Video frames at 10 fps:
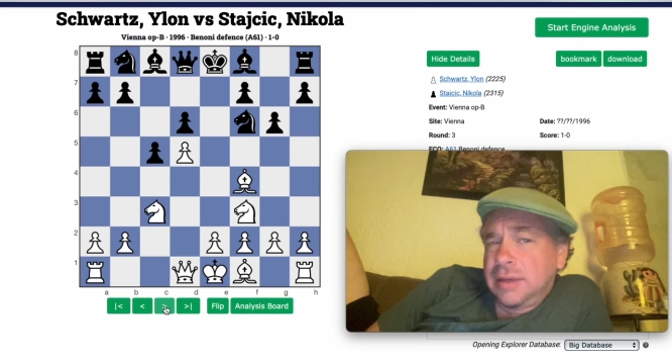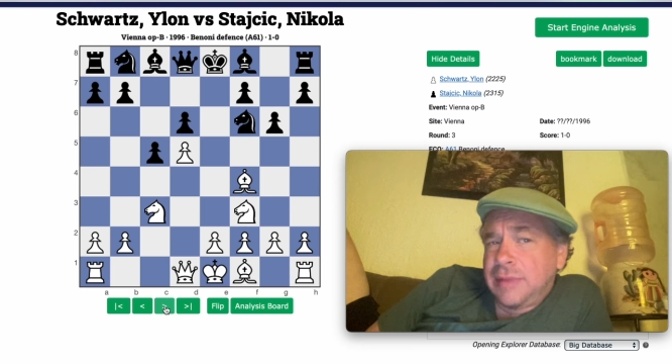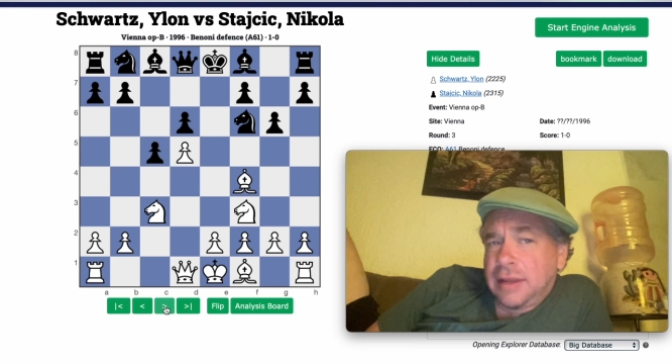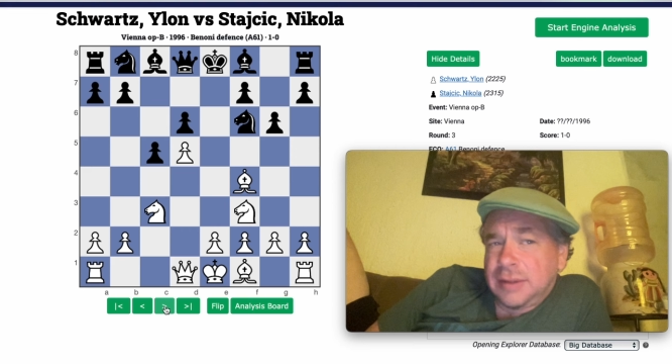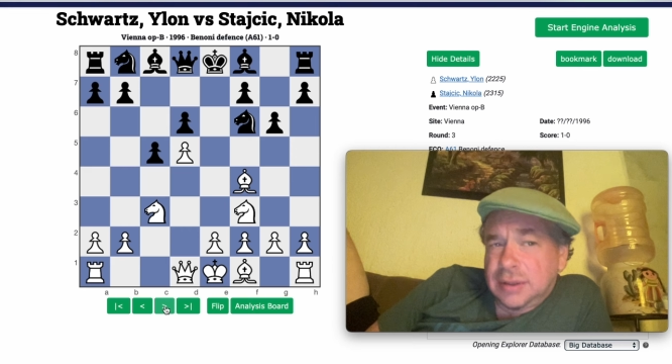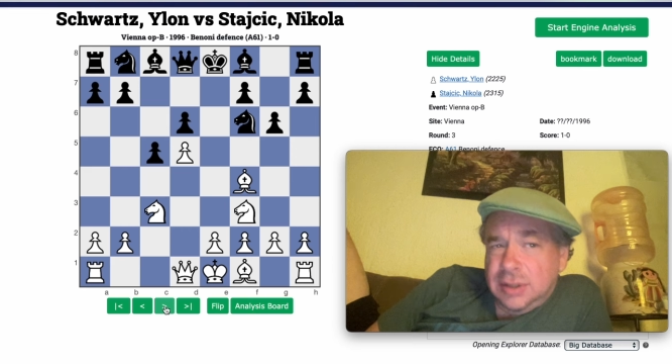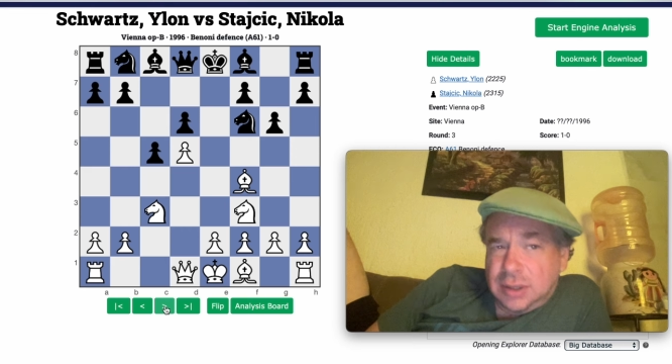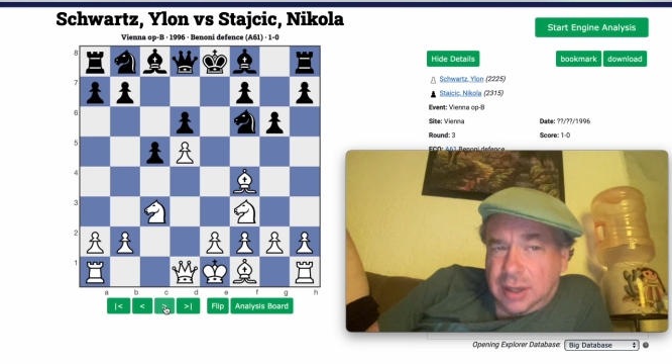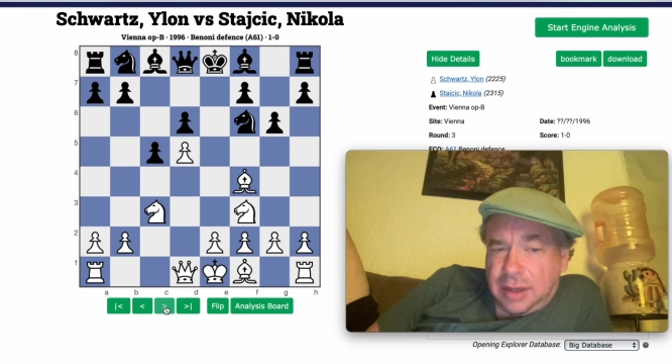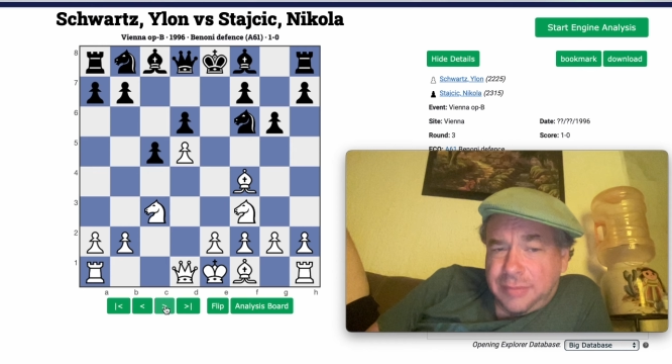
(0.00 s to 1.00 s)
methods to
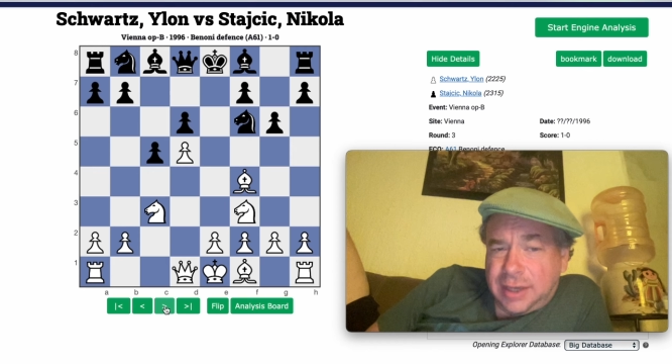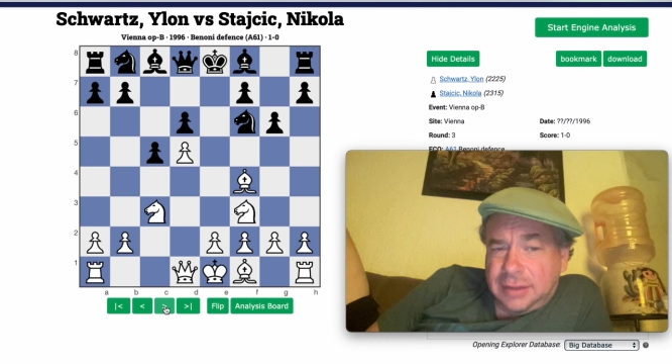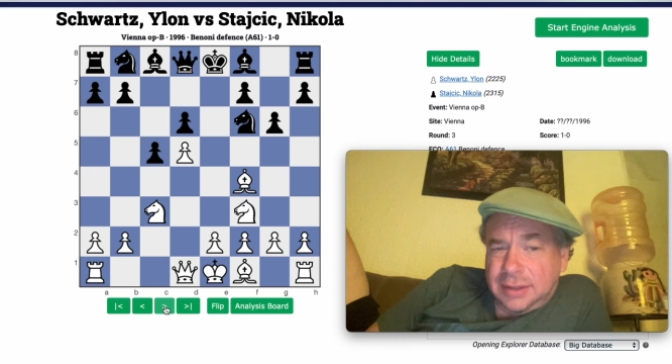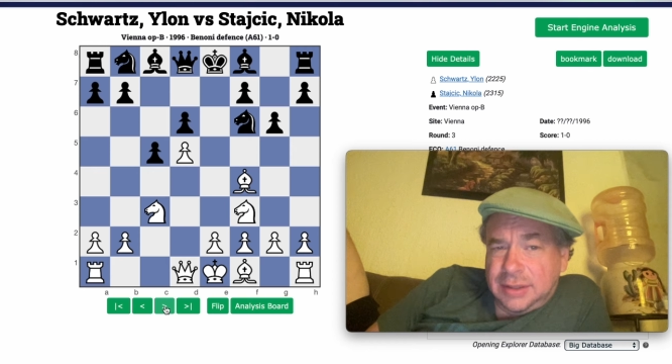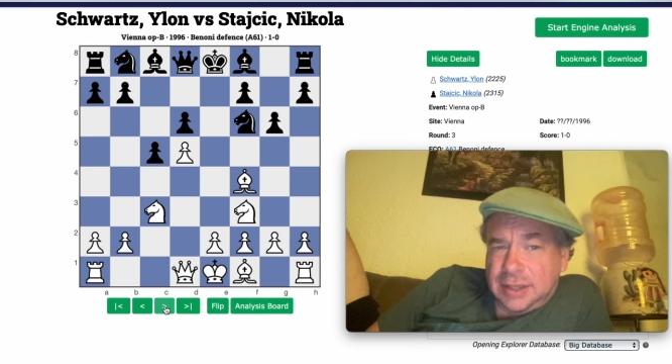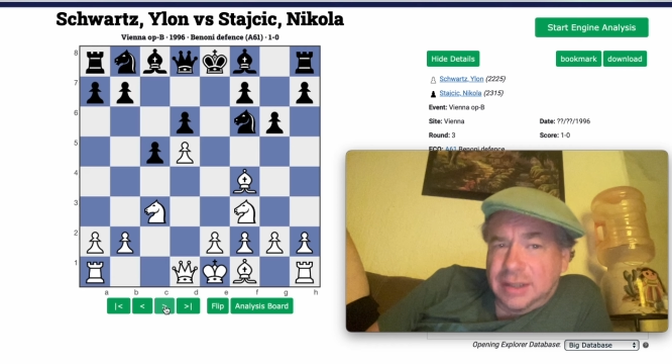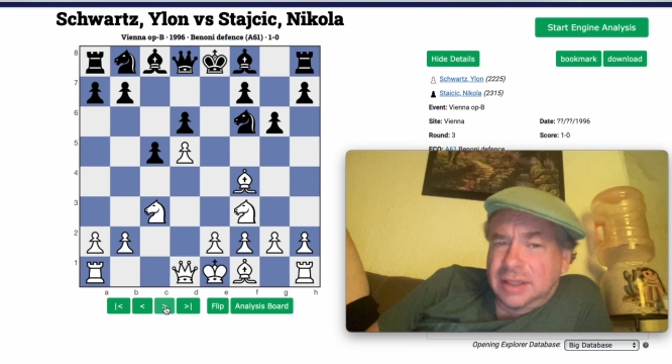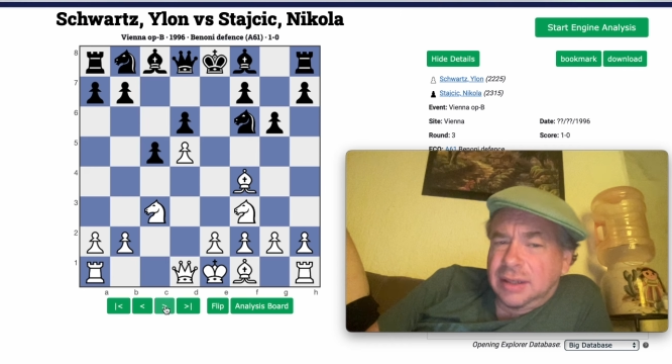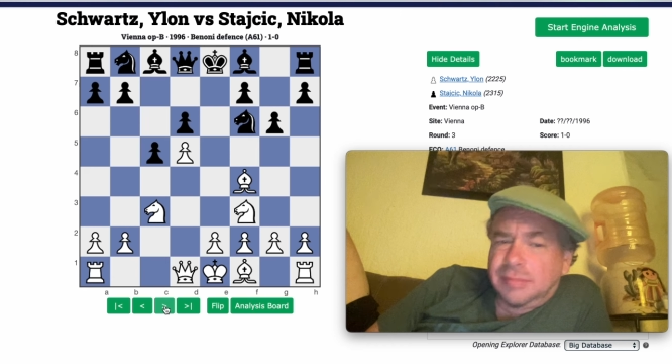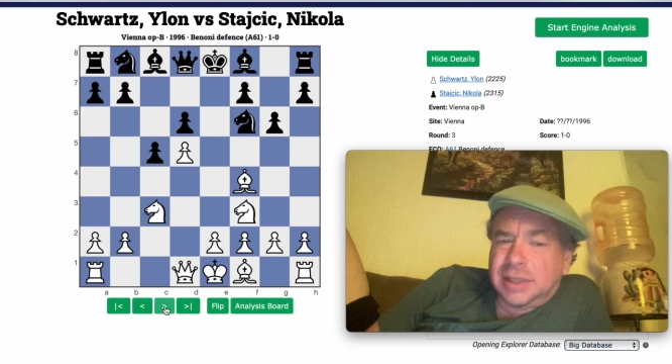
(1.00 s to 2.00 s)
combat this
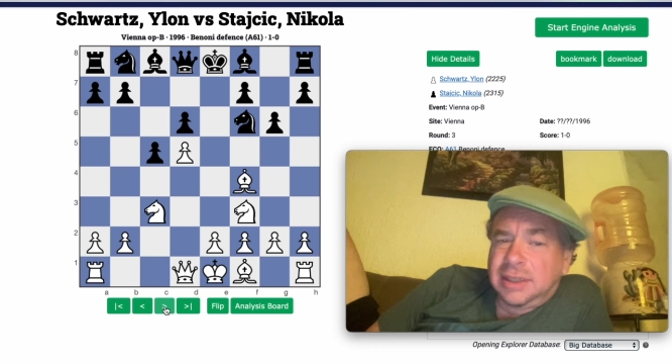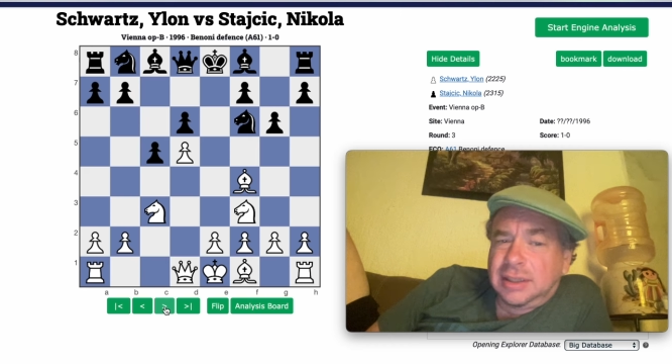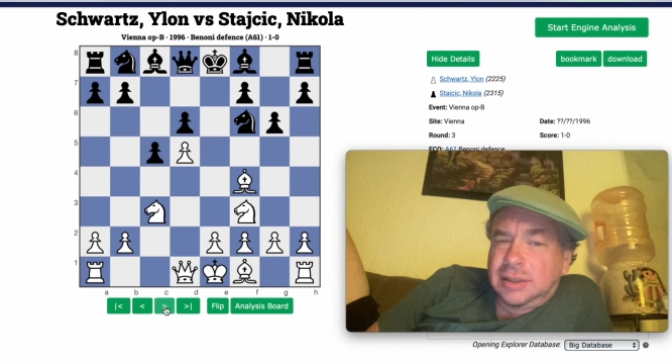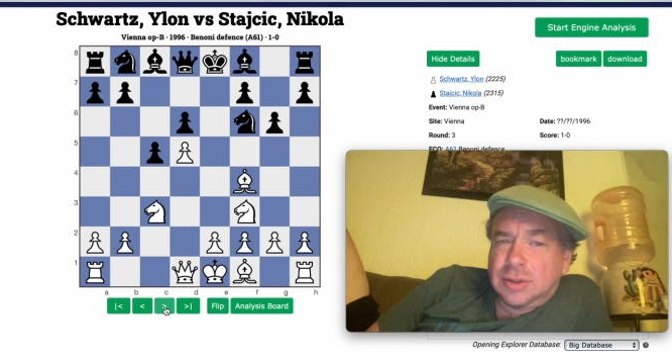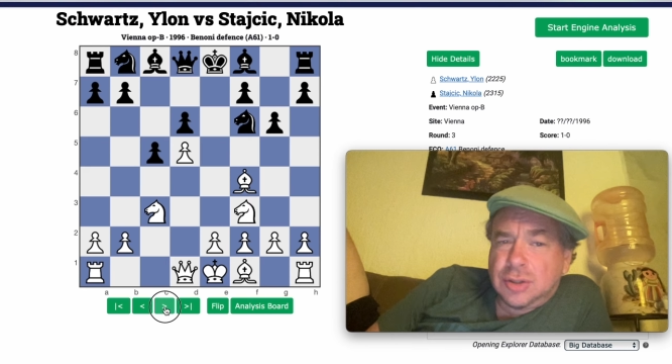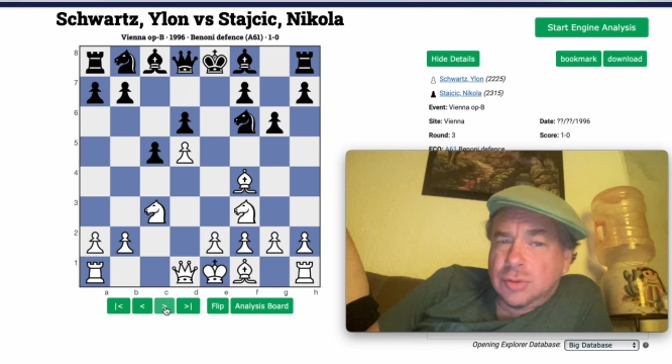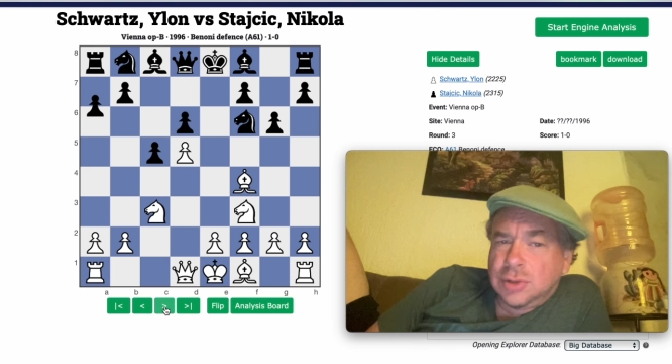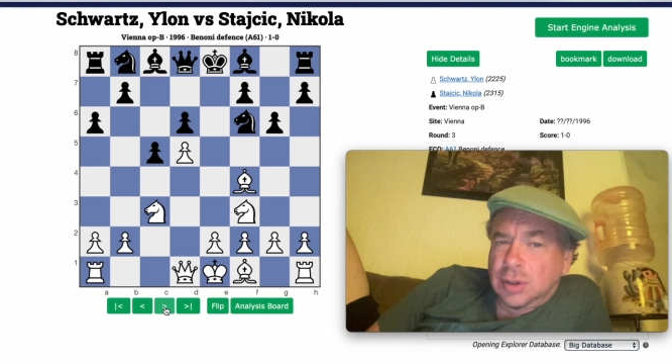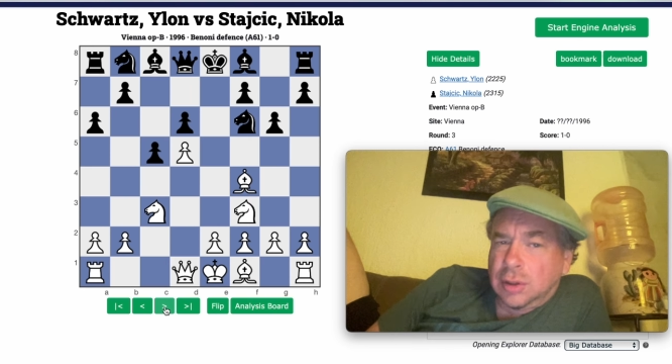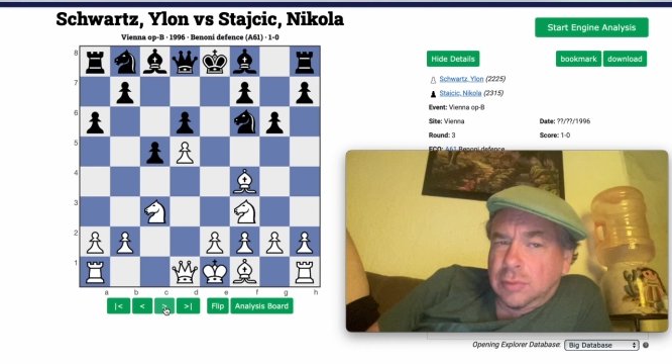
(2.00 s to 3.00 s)
idea, but he didn't
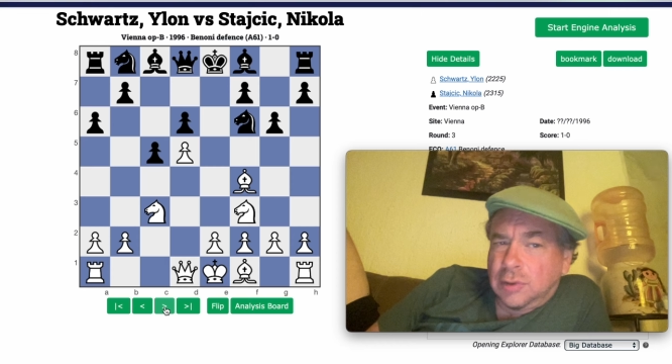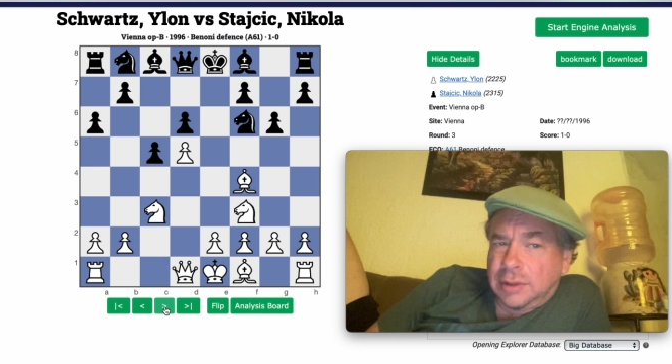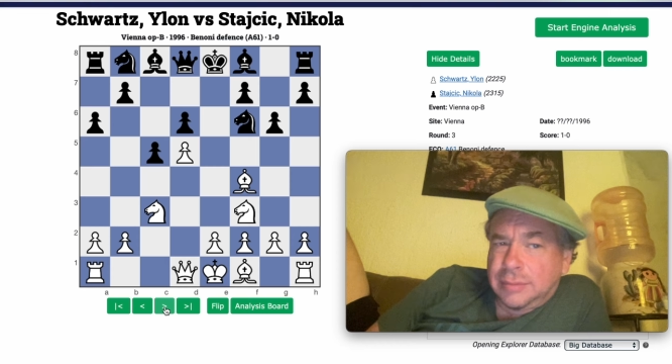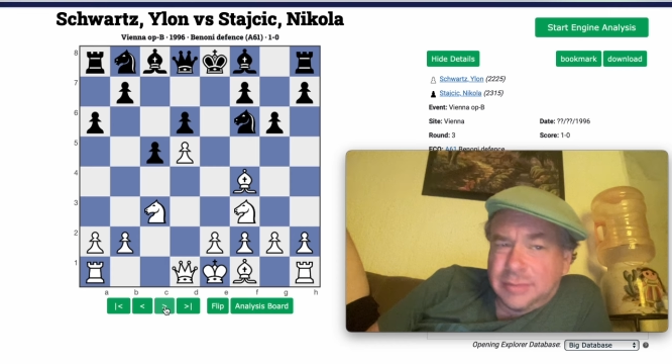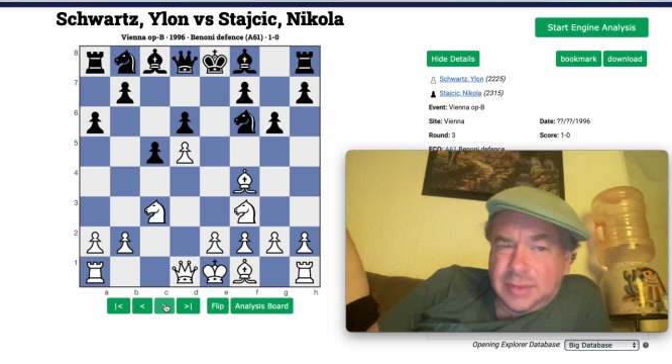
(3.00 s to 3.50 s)
choose a good one.